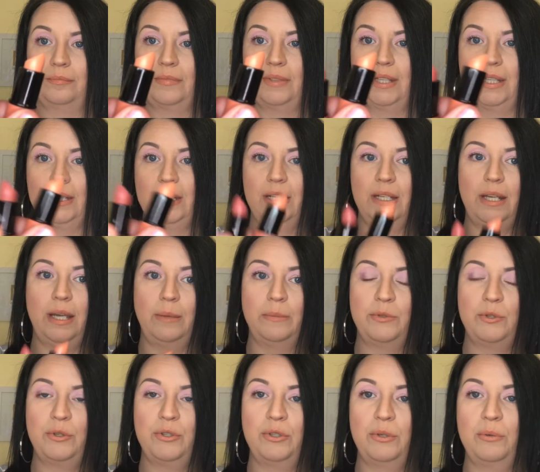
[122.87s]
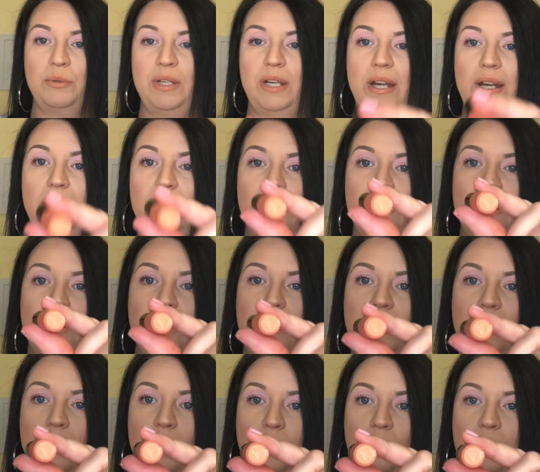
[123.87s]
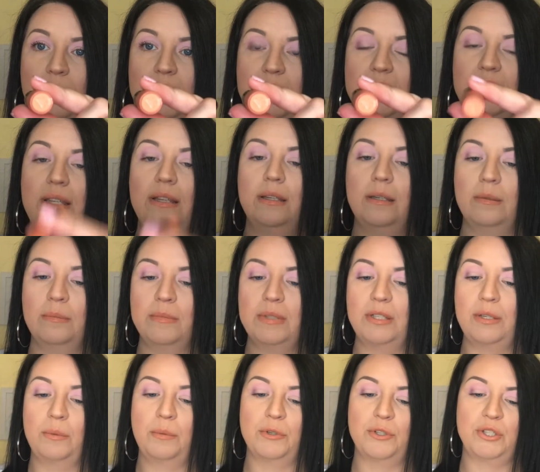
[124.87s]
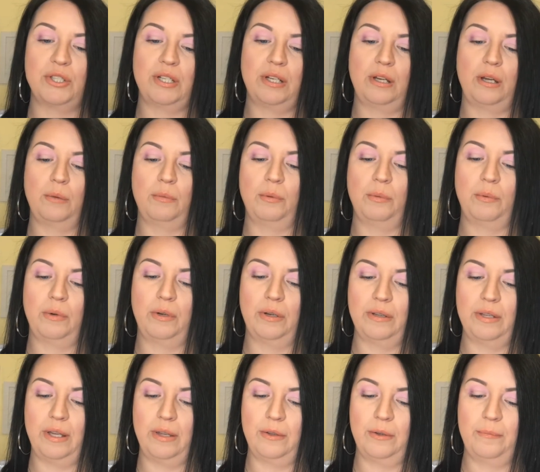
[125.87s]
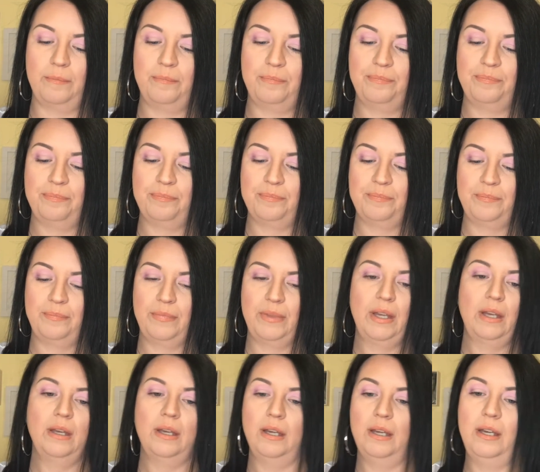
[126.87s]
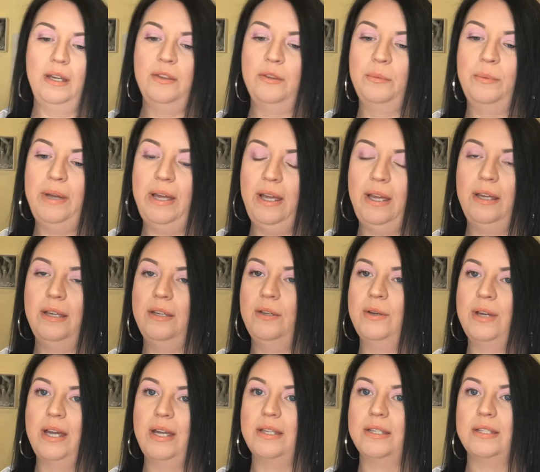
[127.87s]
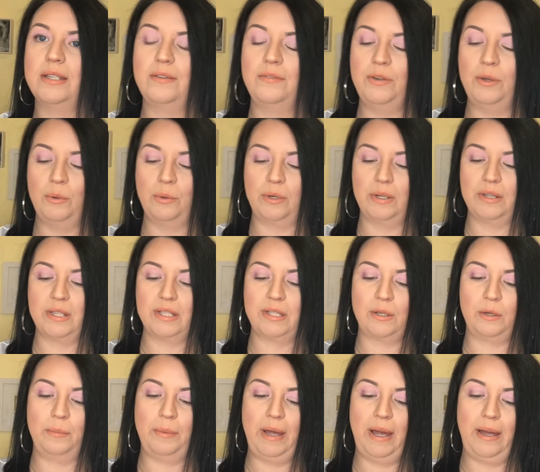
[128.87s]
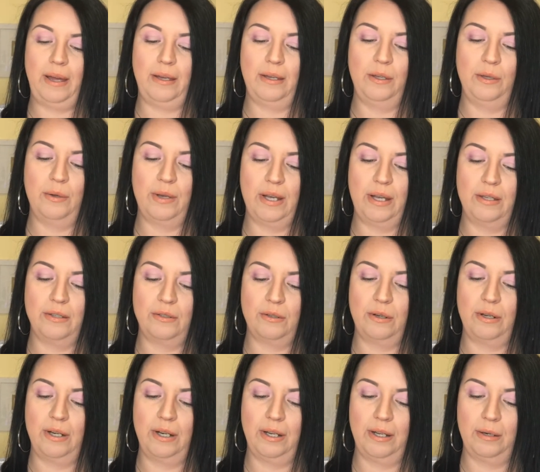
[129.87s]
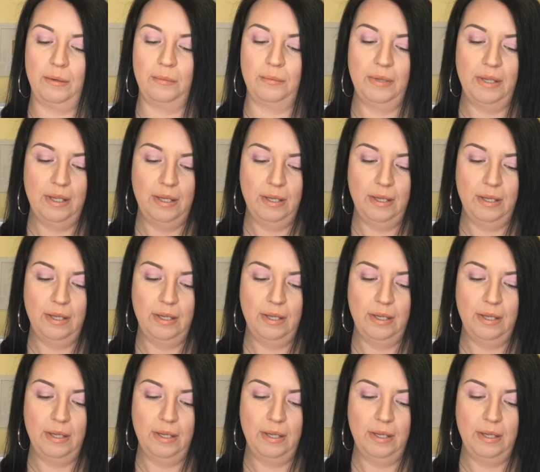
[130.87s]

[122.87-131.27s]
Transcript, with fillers: And the names are so tiny that I cannot really see them, so we're just gonna go with one or the other. Either way, you guys, if you order this little pack, you guys are gonna get them,